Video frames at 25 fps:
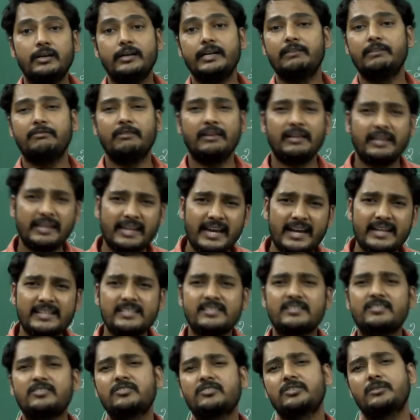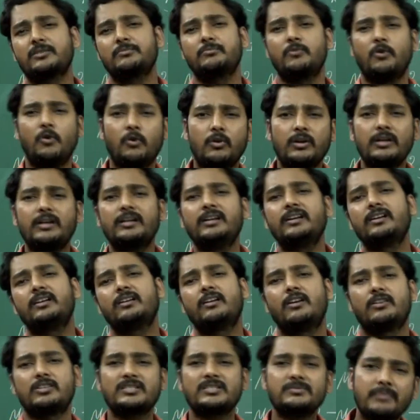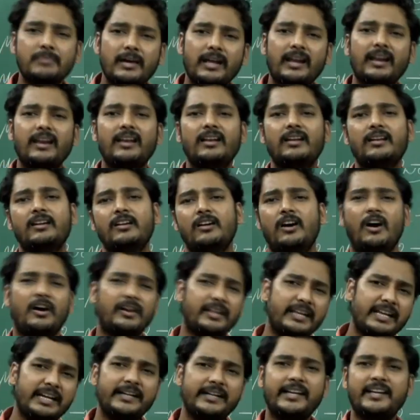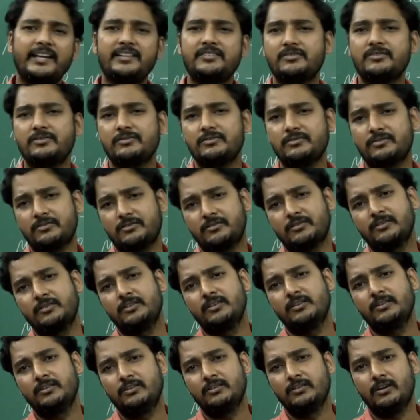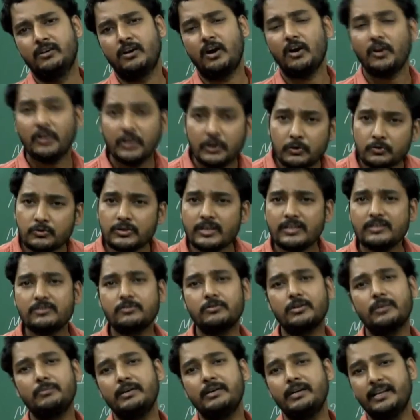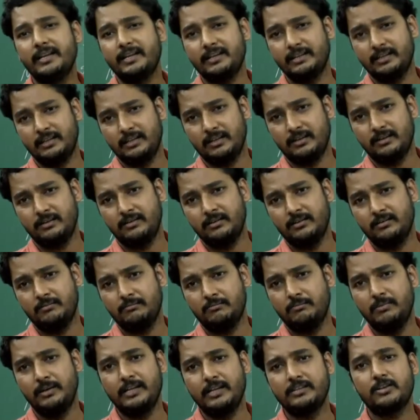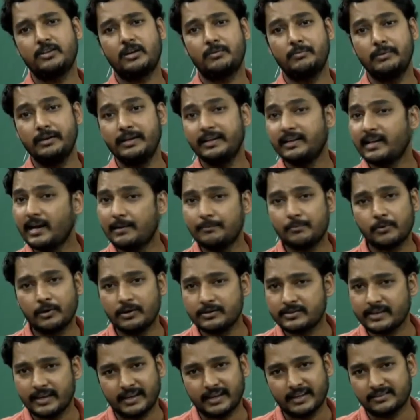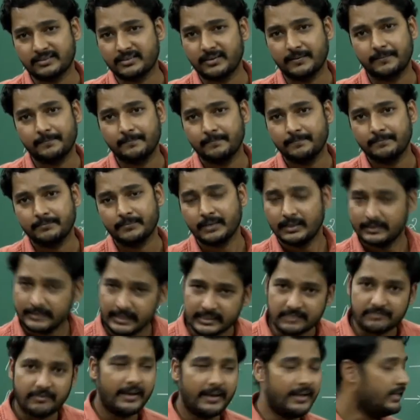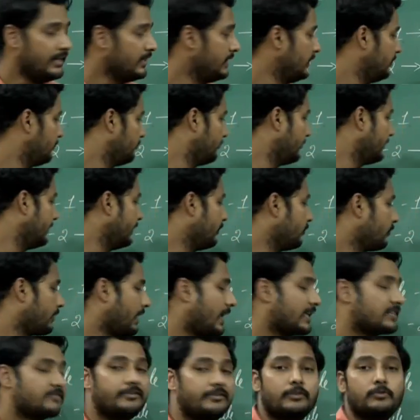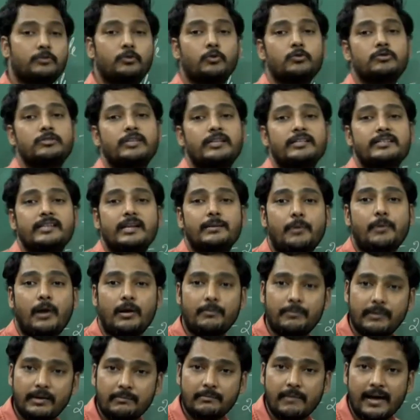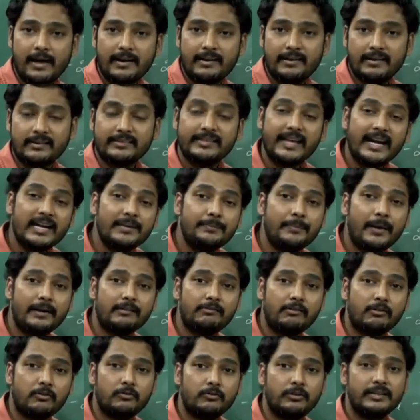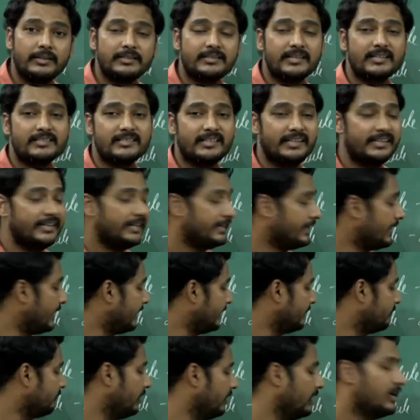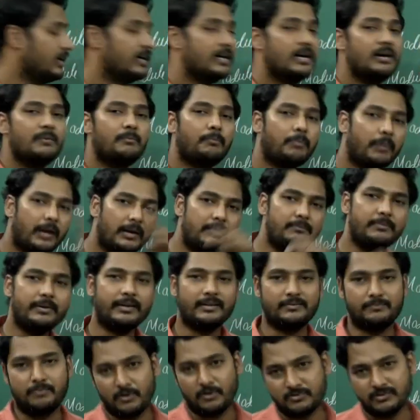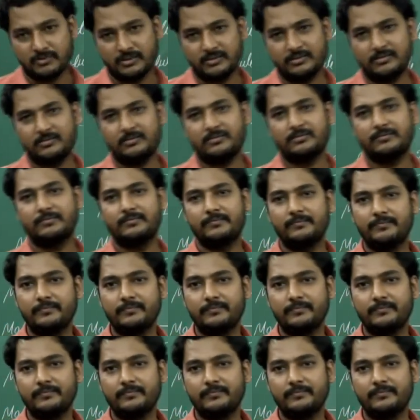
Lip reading: it will create some odor or smell or irritations or nuisance to the buildings or building components, I can say. That's why we need to transfer those things in a proper manner. That part we are going to discuss in detail in our plumbing process.